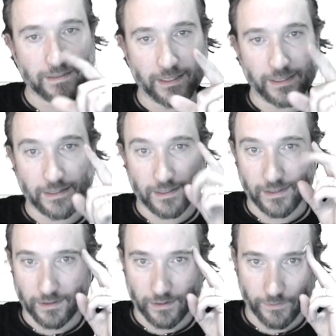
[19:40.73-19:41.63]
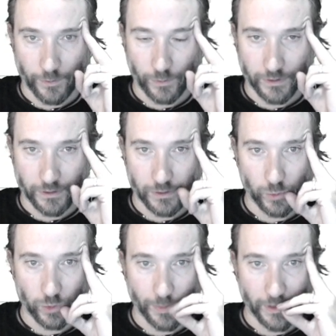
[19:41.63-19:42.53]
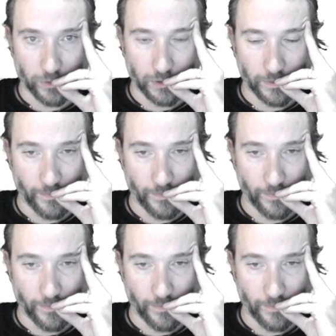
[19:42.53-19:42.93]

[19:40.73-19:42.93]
is a thing that I've only just thought about.